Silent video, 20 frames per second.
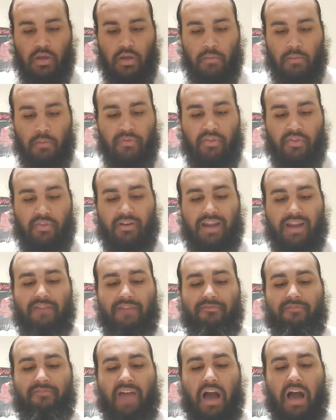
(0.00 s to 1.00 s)
"But they are
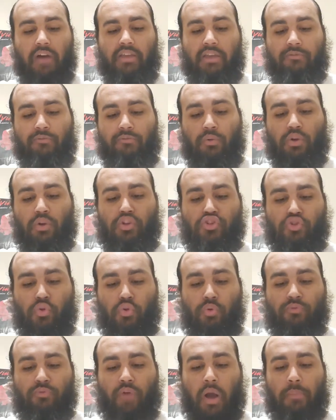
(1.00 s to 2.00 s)
not valiant for the
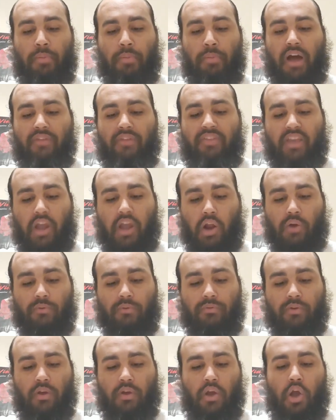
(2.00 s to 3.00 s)
truth upon the
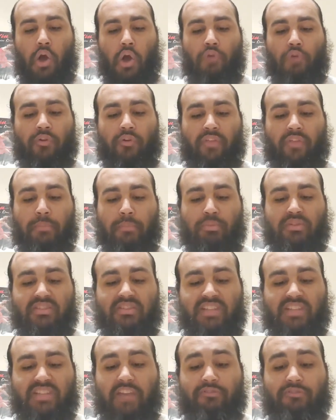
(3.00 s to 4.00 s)
earth, for they
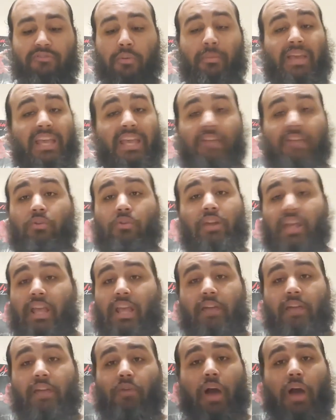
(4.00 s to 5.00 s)
proceed from evil to
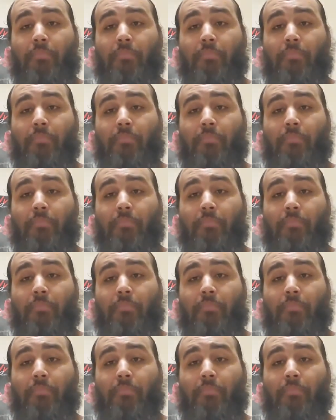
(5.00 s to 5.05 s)
evil."